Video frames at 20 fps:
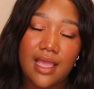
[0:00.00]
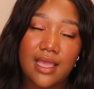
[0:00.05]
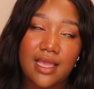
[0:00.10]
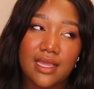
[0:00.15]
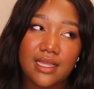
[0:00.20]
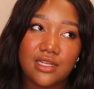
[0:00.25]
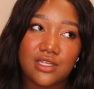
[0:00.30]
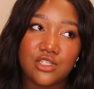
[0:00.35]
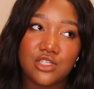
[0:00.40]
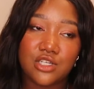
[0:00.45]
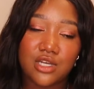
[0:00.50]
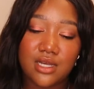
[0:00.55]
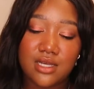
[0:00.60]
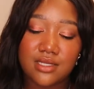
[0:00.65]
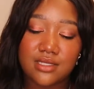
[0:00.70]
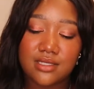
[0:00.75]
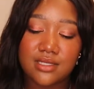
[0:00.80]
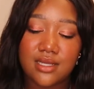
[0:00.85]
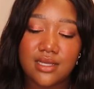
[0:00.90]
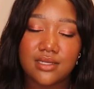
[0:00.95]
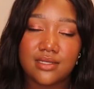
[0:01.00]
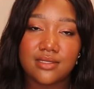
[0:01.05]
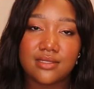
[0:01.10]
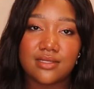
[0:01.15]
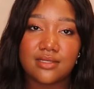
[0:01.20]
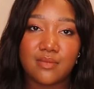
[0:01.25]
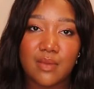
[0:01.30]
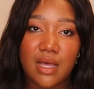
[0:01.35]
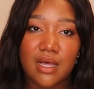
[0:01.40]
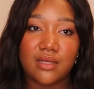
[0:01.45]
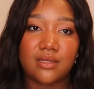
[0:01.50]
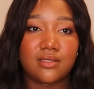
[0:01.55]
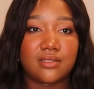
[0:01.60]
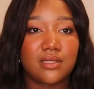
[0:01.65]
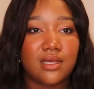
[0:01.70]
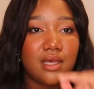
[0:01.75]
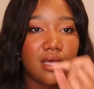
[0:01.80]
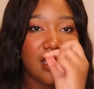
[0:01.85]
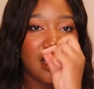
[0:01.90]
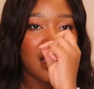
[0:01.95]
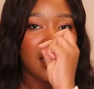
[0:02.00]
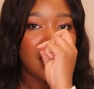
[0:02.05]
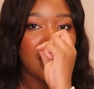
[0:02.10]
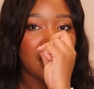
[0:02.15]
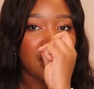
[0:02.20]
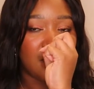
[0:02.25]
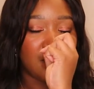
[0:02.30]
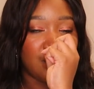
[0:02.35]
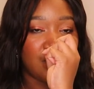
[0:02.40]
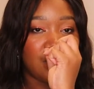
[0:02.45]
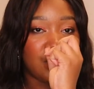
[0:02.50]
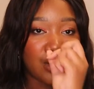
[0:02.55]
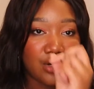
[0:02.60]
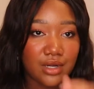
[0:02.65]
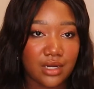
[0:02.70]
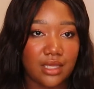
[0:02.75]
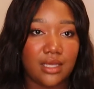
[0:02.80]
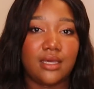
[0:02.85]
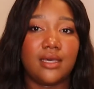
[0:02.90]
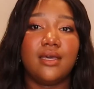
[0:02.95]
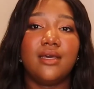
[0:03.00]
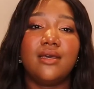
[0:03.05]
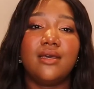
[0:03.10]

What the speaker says: It just smells dirty.